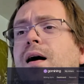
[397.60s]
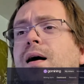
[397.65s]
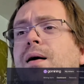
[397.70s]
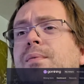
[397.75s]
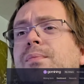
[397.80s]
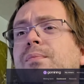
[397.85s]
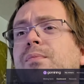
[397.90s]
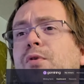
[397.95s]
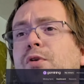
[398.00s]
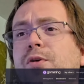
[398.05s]

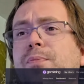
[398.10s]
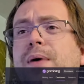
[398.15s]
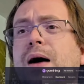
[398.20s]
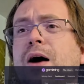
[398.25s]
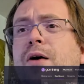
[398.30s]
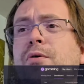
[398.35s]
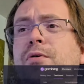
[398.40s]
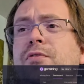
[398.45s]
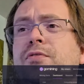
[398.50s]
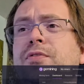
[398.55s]
more
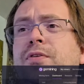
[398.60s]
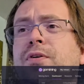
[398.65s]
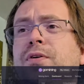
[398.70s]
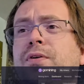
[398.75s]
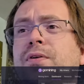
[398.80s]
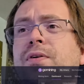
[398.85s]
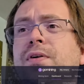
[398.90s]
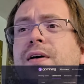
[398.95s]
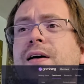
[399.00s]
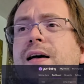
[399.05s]

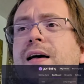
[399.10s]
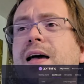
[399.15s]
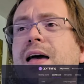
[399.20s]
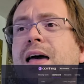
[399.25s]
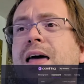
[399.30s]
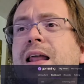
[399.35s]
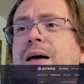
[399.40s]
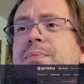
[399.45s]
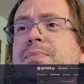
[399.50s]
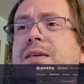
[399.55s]
powerful,
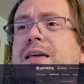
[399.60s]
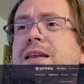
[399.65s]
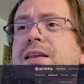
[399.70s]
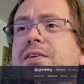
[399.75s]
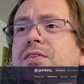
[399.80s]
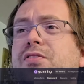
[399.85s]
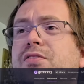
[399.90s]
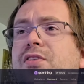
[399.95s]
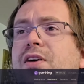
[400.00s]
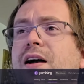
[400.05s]
and I'm
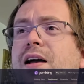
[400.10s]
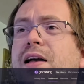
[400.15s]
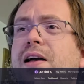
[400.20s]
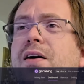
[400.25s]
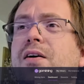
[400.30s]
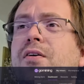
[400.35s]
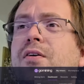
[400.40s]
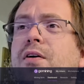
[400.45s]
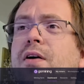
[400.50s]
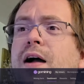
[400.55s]
getting right
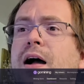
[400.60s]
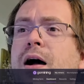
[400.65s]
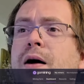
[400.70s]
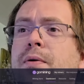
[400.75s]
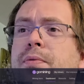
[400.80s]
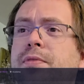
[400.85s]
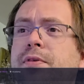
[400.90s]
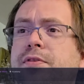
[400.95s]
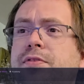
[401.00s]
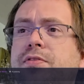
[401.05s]

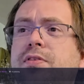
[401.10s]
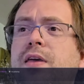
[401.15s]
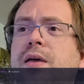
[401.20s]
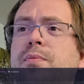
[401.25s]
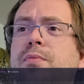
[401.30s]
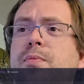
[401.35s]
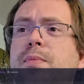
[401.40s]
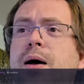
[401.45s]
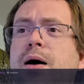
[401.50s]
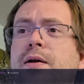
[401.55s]
around the
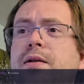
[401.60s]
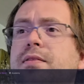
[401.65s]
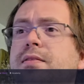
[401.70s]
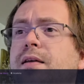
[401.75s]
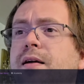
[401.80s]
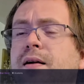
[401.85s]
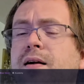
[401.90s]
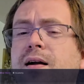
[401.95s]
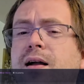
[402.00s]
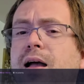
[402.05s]
same amount of
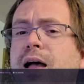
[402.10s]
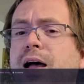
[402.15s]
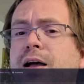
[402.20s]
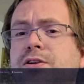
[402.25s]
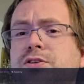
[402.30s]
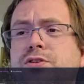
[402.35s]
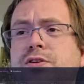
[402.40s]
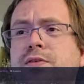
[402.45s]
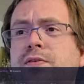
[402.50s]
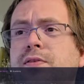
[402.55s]

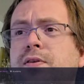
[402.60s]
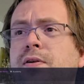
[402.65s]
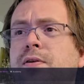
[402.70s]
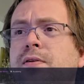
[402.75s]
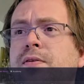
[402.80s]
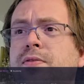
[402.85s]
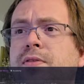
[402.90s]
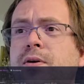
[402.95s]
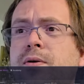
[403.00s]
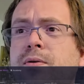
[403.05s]
terahashes,
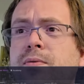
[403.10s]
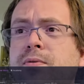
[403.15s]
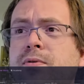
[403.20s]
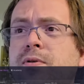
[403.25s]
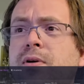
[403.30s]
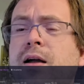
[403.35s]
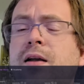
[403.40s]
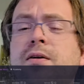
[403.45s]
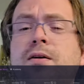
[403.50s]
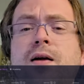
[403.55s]
or
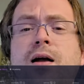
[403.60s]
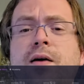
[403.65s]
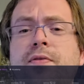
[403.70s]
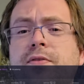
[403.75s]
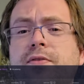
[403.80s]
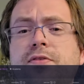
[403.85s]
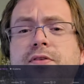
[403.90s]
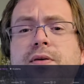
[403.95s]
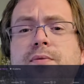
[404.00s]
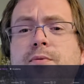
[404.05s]
right around
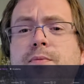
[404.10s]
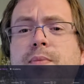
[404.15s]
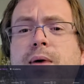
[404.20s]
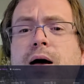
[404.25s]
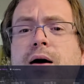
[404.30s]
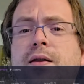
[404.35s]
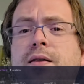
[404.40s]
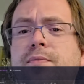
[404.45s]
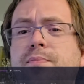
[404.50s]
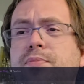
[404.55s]
the same
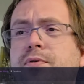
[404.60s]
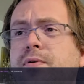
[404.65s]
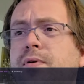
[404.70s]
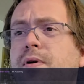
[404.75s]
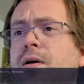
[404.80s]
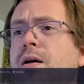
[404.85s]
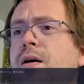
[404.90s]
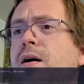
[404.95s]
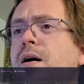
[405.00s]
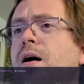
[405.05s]
amount of
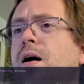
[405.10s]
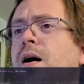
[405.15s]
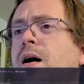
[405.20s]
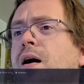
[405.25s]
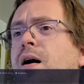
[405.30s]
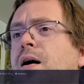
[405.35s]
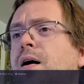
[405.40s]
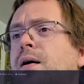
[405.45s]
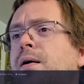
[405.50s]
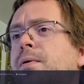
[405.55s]

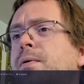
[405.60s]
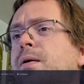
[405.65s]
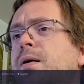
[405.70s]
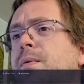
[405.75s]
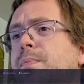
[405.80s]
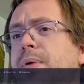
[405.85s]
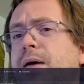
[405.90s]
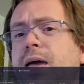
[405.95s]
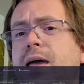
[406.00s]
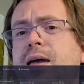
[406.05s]

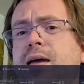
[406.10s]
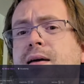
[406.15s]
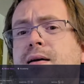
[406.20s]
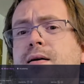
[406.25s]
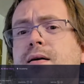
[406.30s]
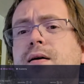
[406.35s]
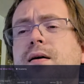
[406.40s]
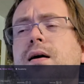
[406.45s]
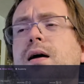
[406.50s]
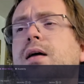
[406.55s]
pay.
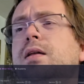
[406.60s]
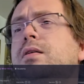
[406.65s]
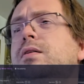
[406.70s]
And